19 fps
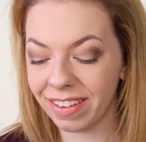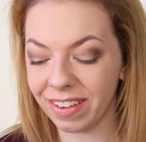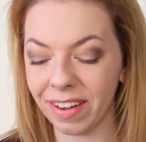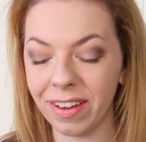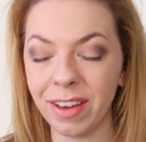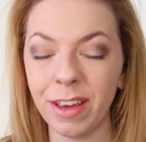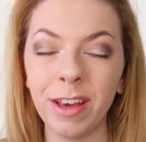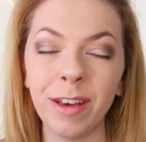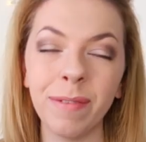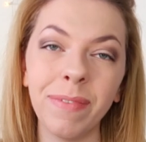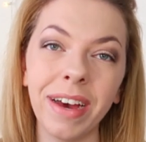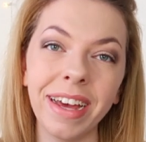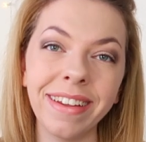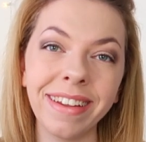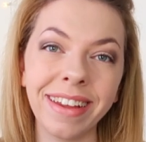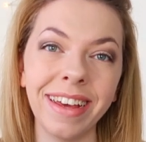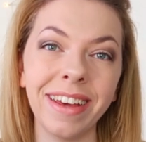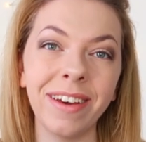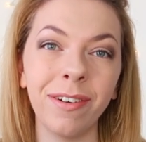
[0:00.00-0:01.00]
So you can
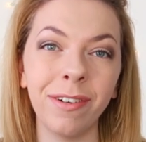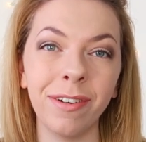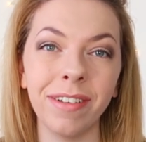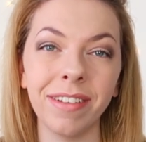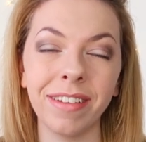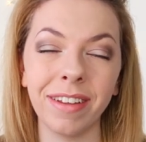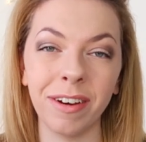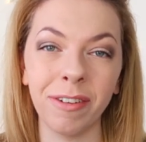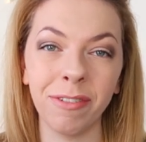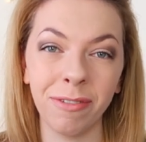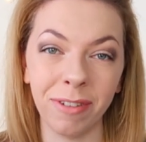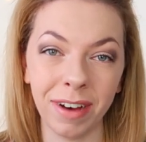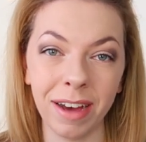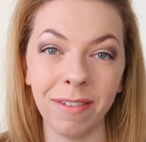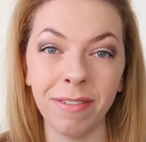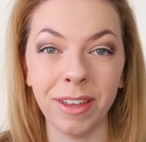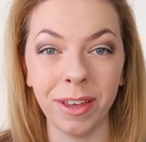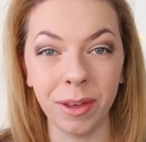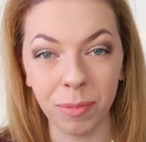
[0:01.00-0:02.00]
basically call yourself
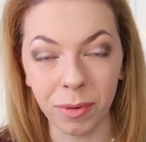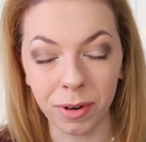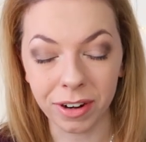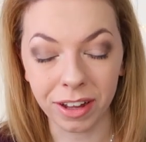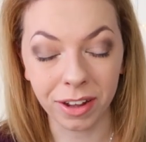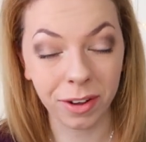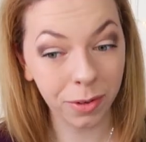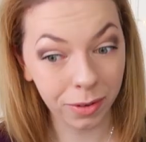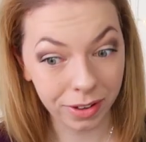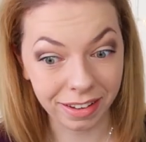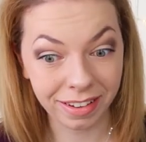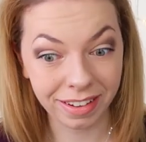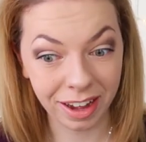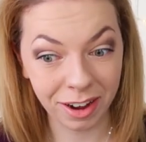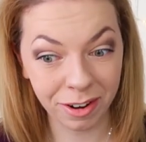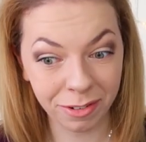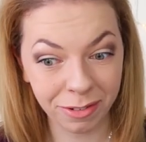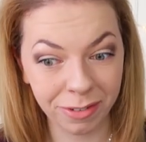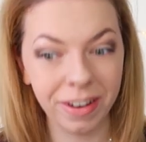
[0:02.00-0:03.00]
whatever you want to call
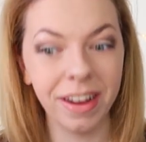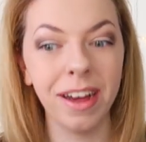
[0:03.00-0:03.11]
yourself,